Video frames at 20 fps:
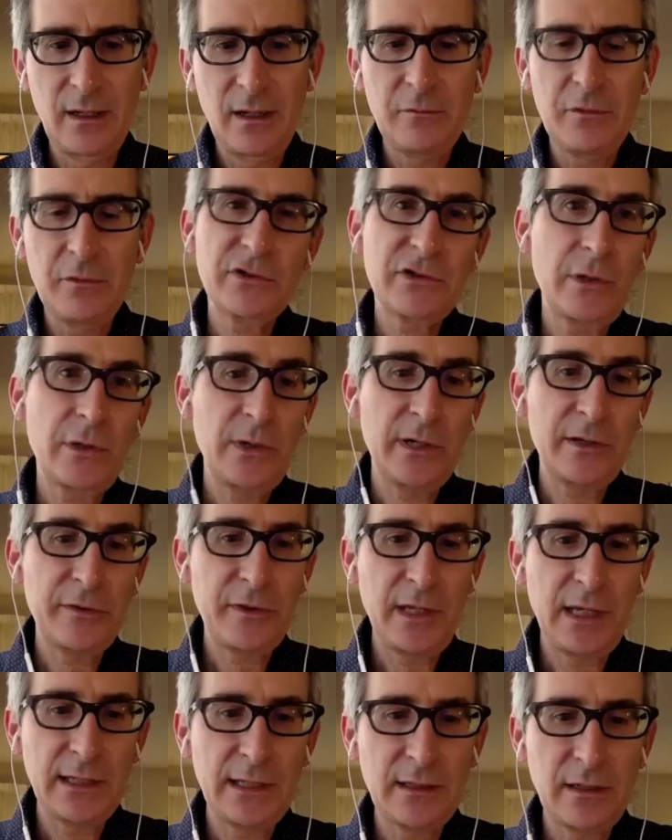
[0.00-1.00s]
First, I want to
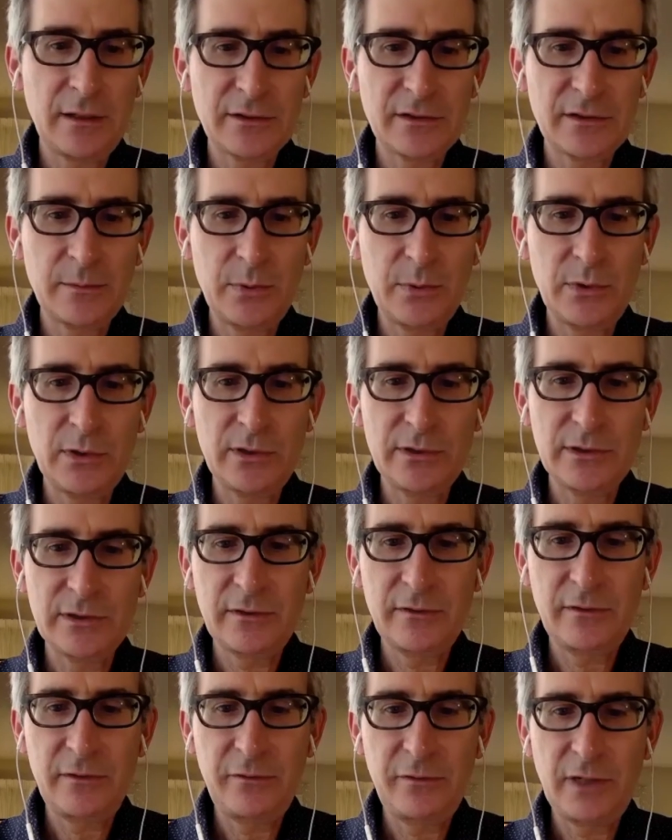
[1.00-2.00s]
thank our supporters
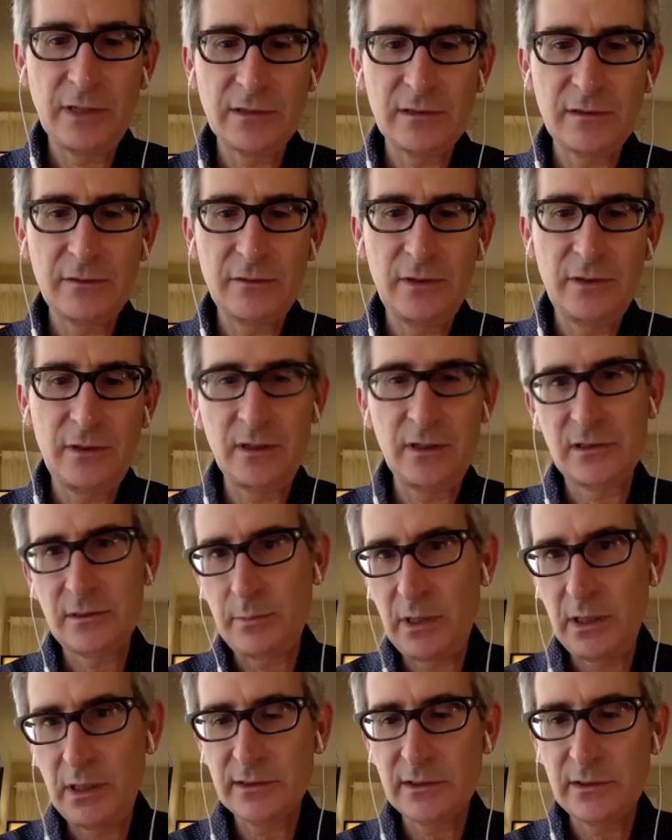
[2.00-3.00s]
of the festival, our
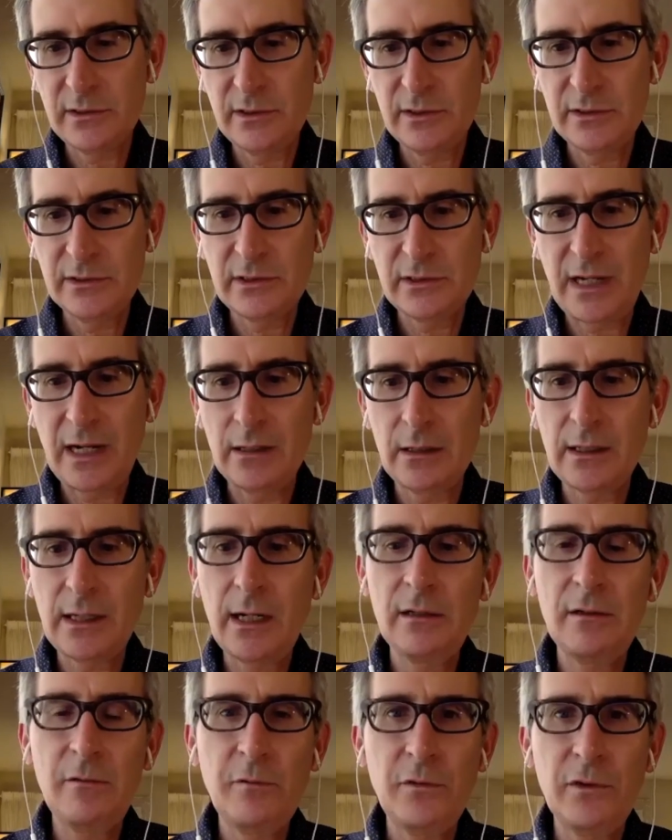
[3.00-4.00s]
sponsors, our
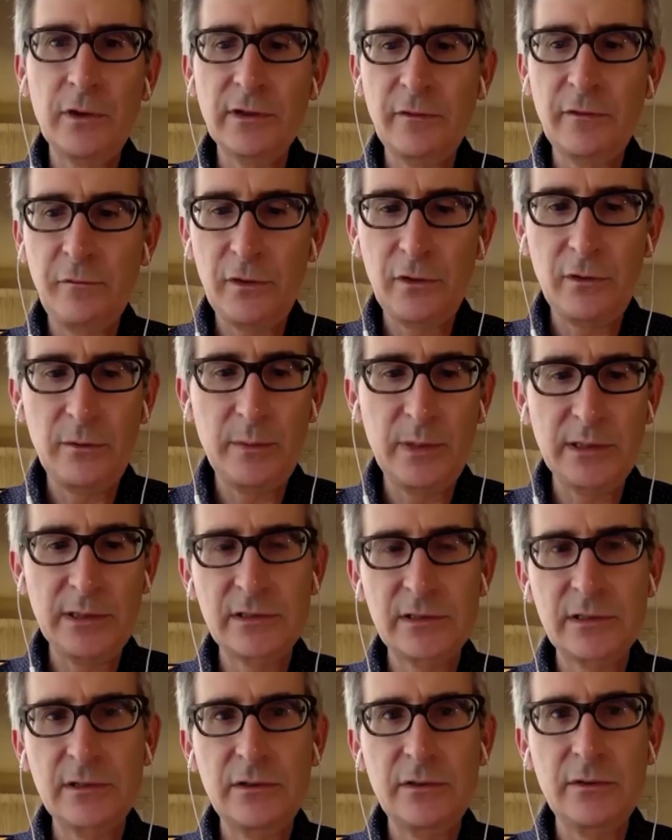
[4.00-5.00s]
California Film
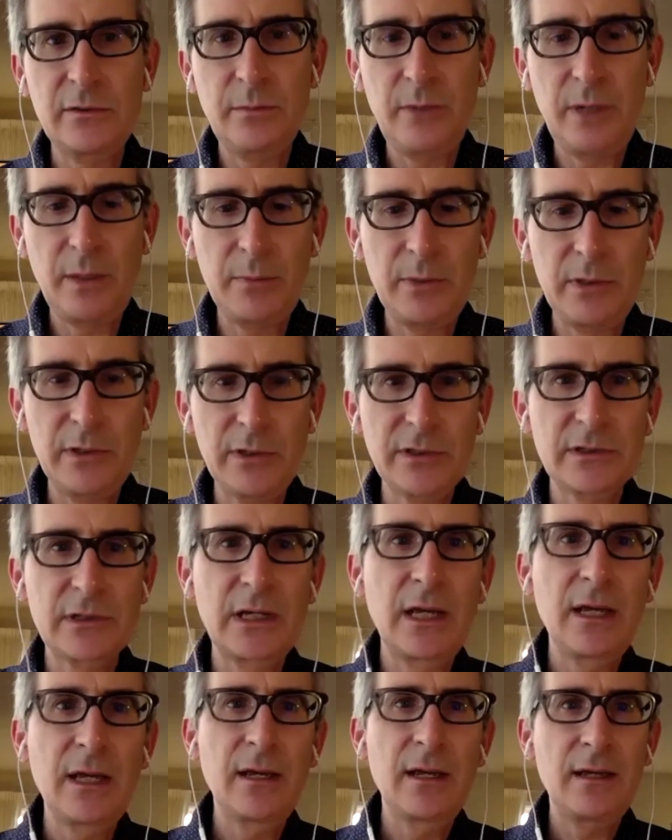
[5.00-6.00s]
Institute members,
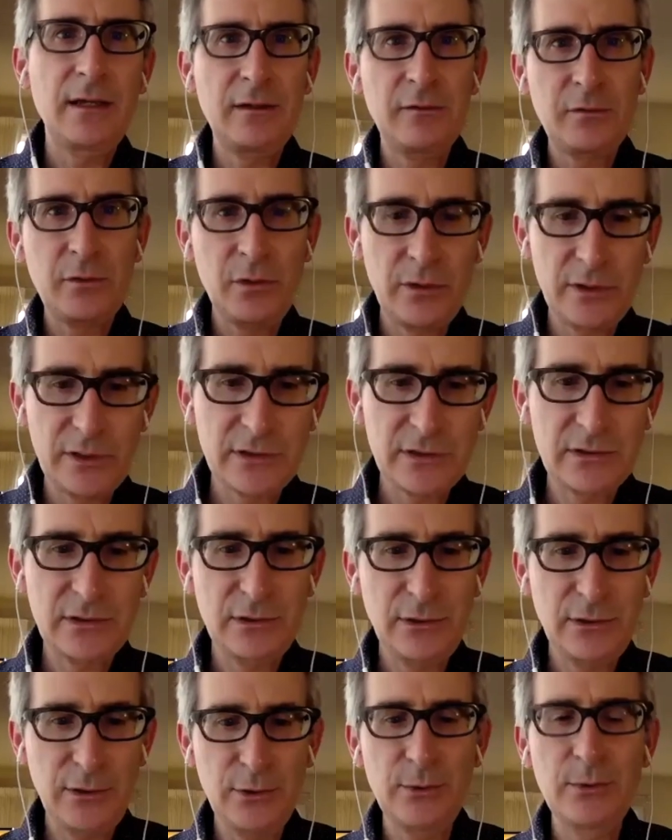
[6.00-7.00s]
and of course,
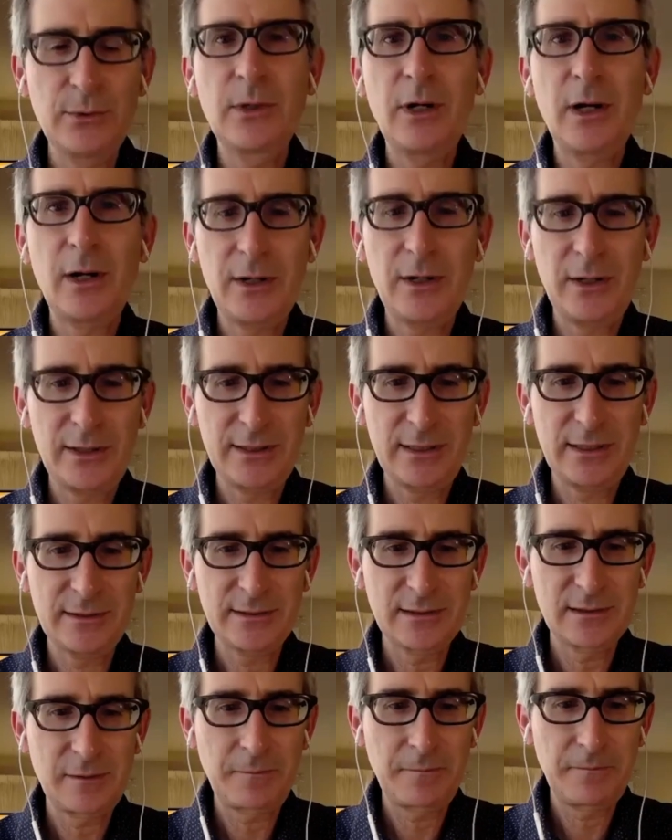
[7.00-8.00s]
you, our
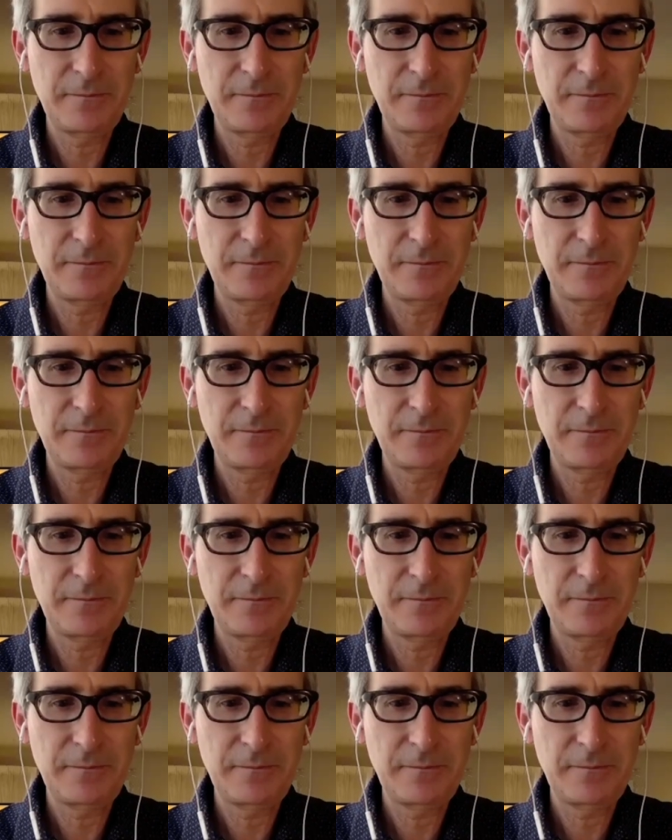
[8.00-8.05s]
audience.